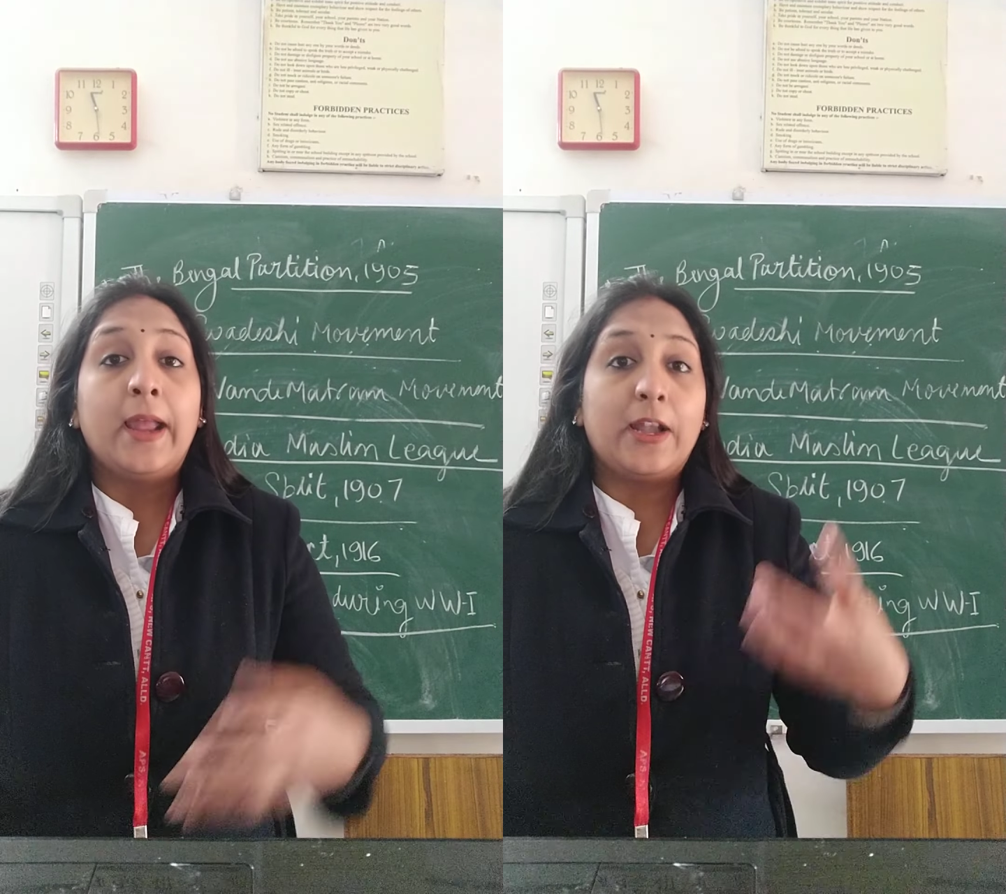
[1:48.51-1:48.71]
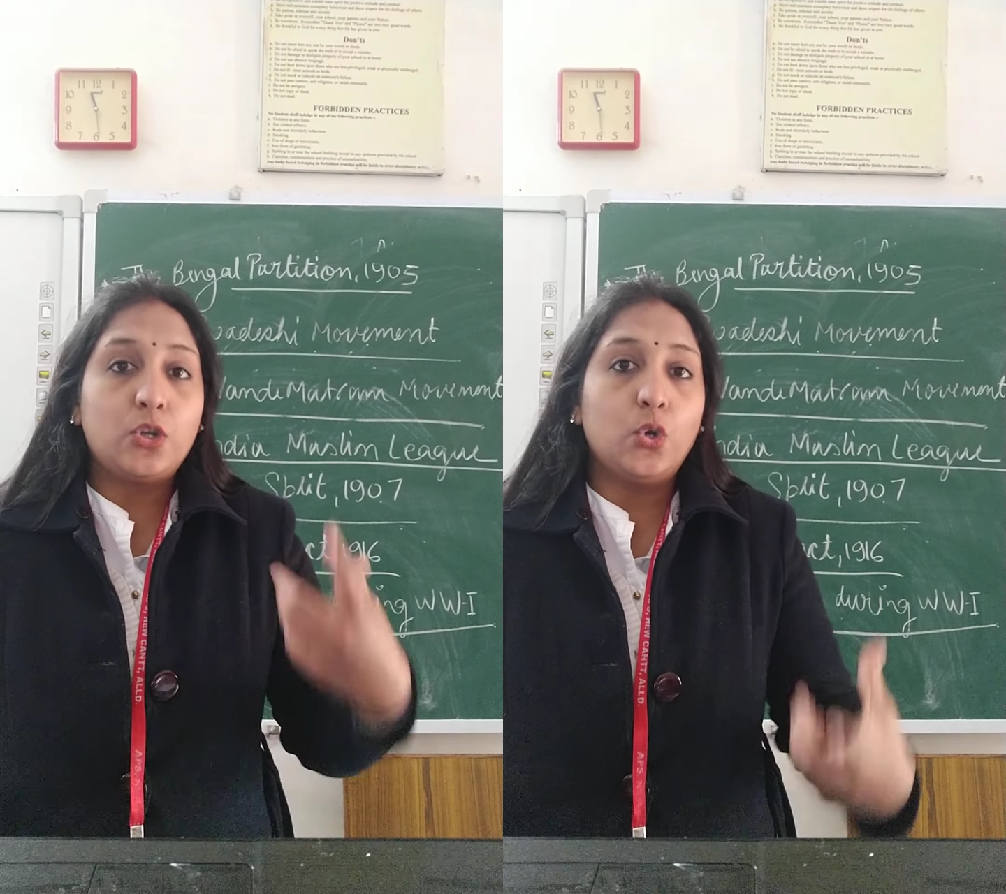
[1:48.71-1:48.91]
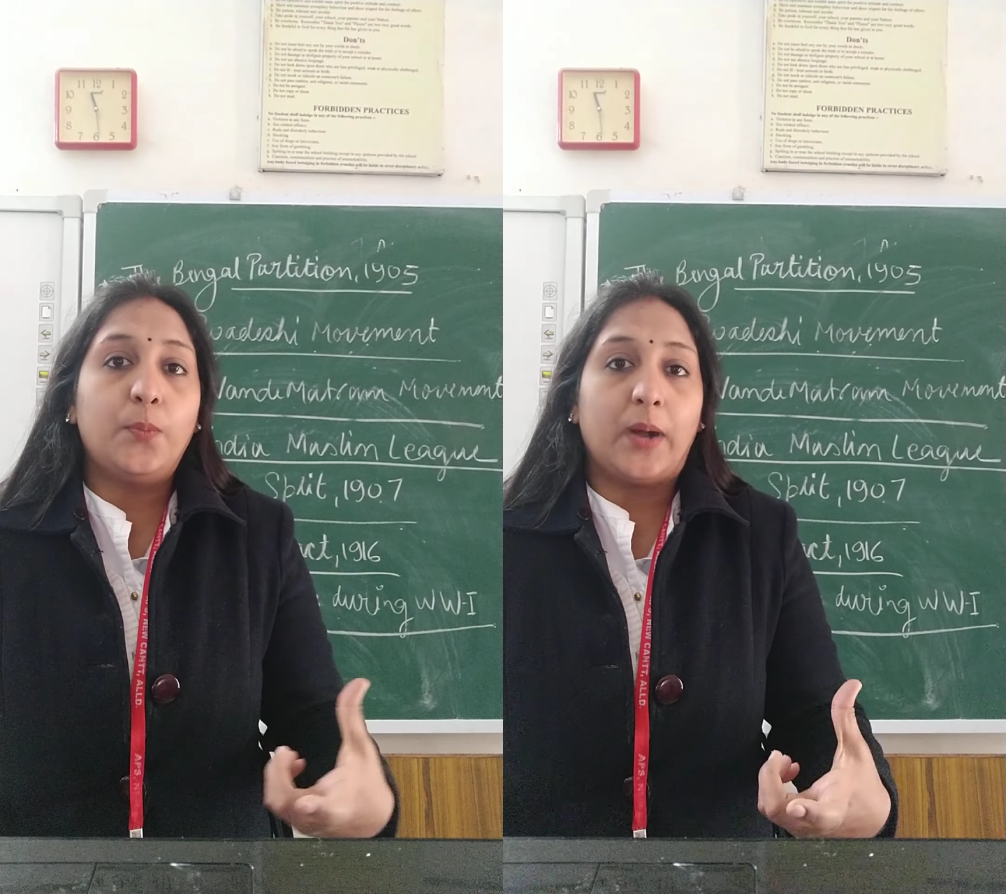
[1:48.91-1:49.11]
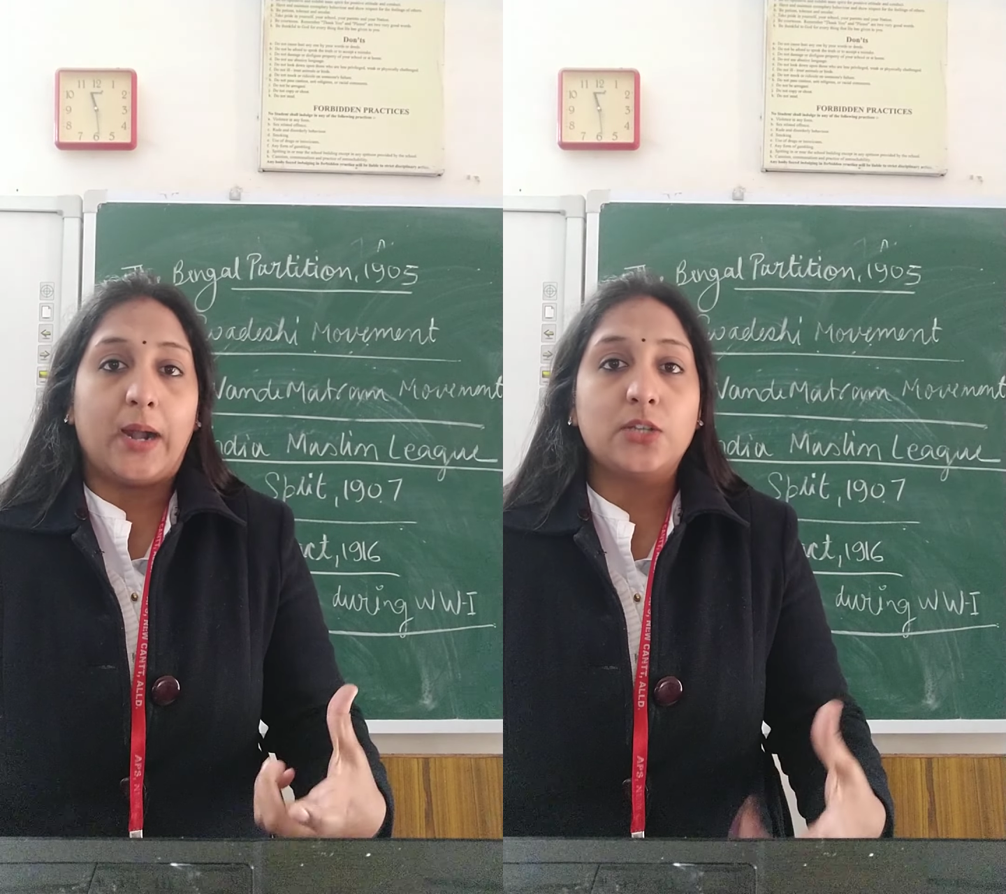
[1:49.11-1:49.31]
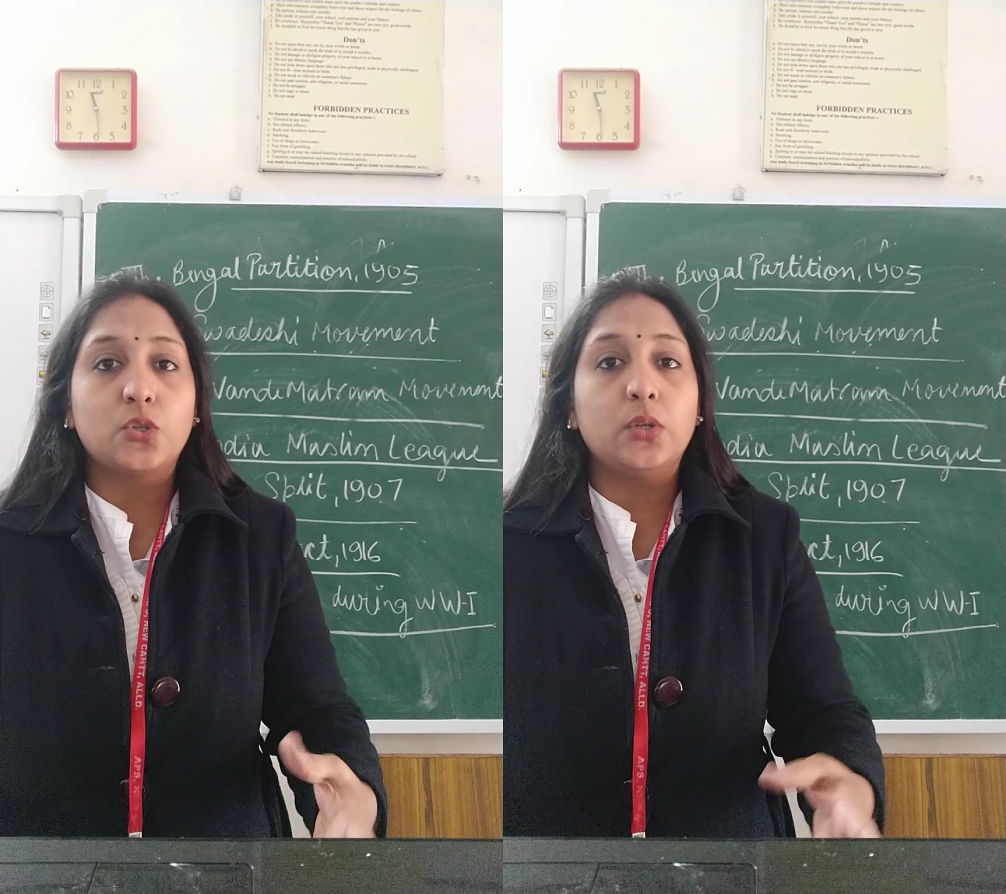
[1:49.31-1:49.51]
in two
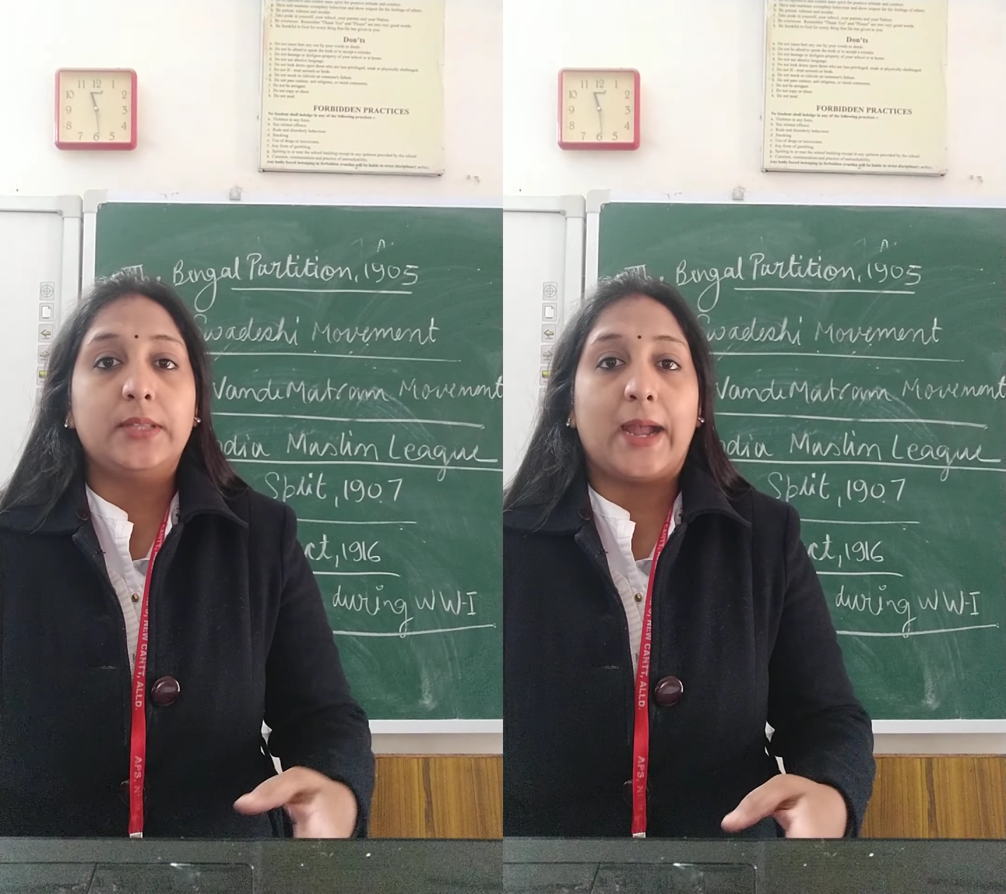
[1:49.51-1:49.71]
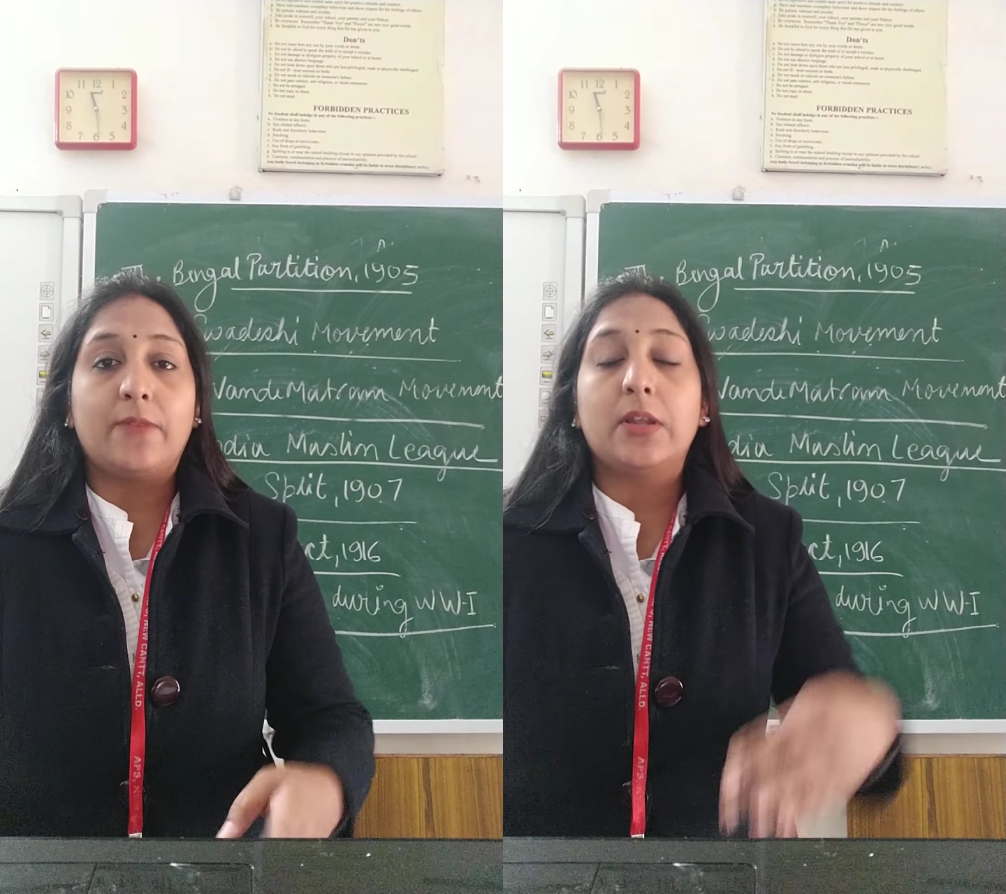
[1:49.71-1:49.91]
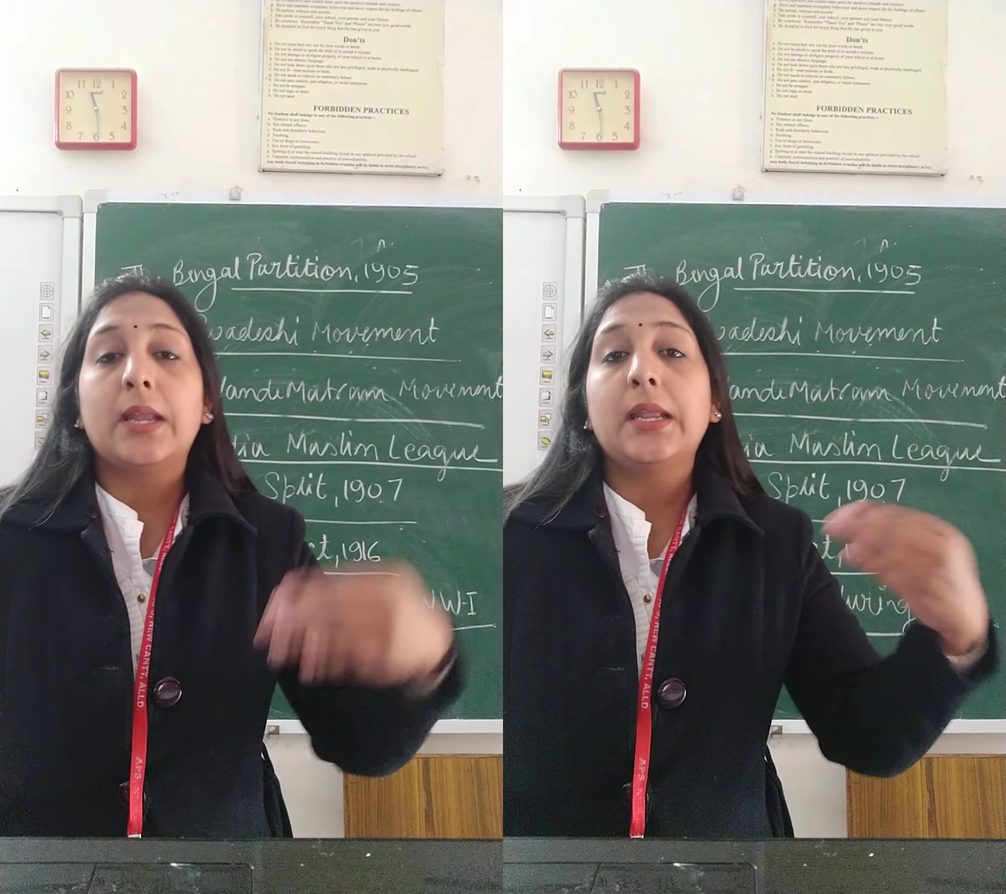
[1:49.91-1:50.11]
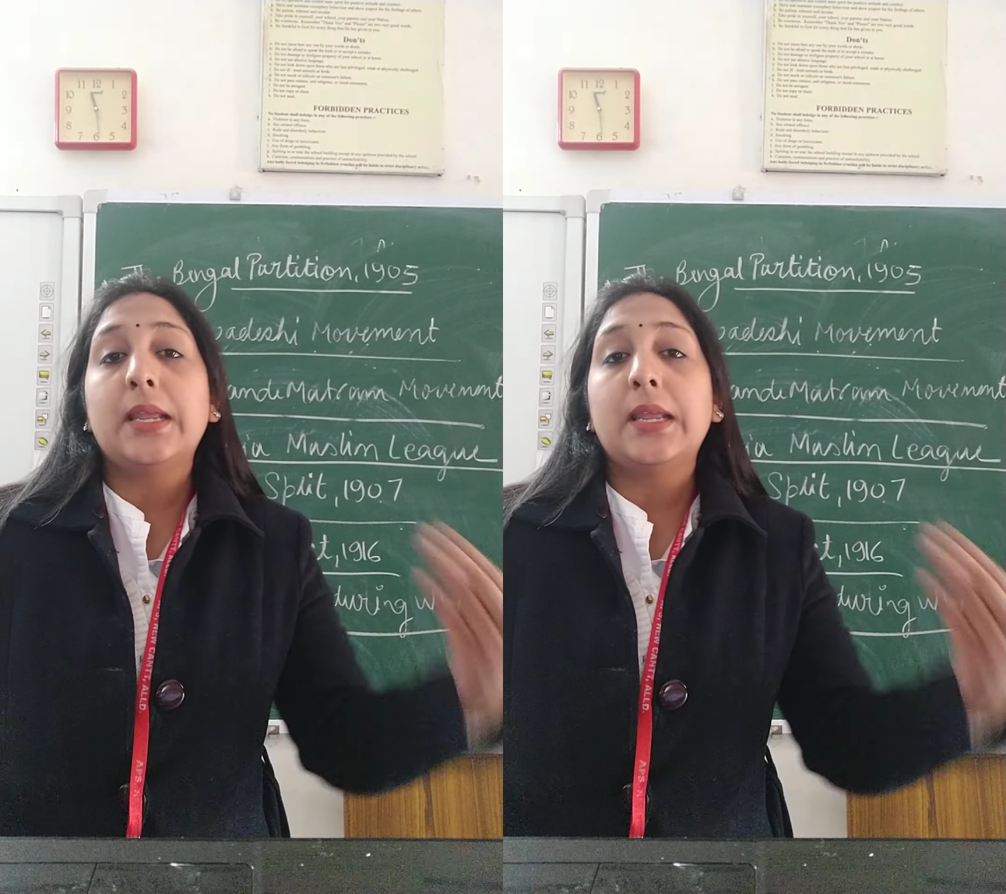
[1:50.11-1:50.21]
parts so that we can